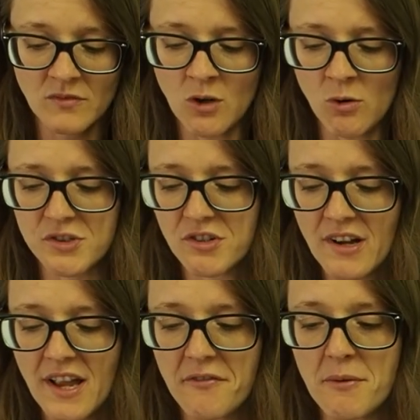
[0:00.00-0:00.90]
Also,
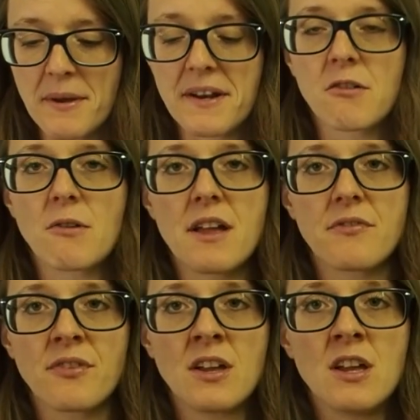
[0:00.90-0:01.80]
I have a better
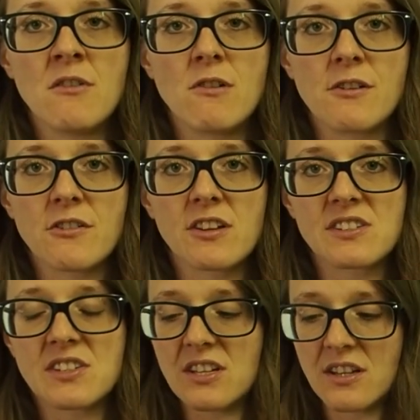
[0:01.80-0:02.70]
graph where you can
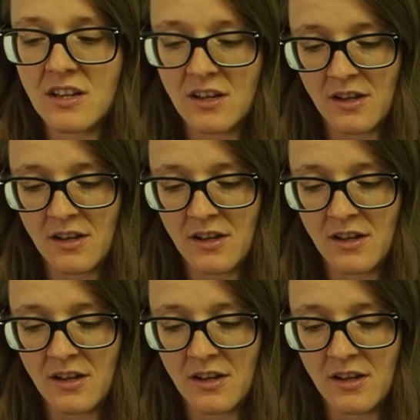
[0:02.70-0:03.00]
see